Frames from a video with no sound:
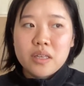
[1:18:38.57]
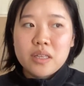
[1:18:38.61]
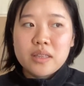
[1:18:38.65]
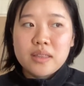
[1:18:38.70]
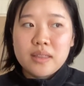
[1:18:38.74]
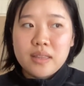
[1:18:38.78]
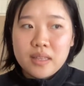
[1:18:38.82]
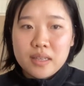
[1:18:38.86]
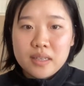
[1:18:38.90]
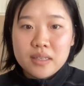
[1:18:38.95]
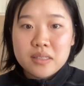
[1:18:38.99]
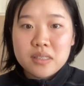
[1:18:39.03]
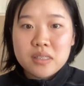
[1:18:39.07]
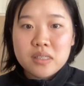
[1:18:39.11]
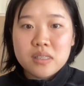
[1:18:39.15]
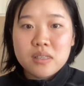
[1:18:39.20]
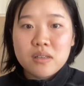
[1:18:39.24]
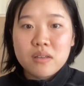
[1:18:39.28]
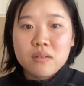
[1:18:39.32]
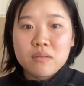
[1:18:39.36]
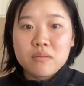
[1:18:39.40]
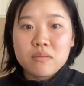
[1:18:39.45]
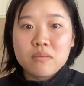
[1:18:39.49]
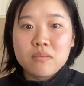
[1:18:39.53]
This
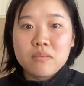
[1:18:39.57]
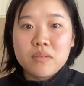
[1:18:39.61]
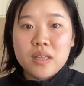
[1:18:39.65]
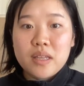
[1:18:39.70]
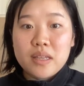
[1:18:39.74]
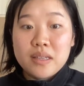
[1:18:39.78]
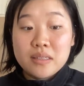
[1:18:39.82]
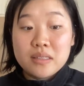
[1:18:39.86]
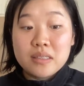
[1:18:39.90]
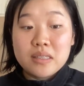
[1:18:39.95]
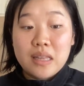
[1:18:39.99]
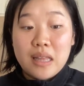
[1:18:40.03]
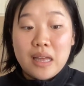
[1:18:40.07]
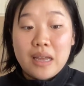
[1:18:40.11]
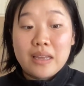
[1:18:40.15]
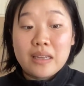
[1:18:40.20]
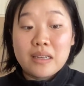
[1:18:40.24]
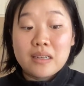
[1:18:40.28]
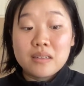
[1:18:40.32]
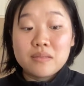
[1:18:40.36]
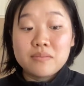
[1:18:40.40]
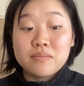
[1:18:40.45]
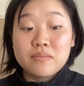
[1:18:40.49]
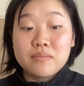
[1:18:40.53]
is
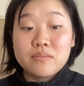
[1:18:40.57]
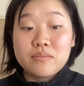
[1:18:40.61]
like,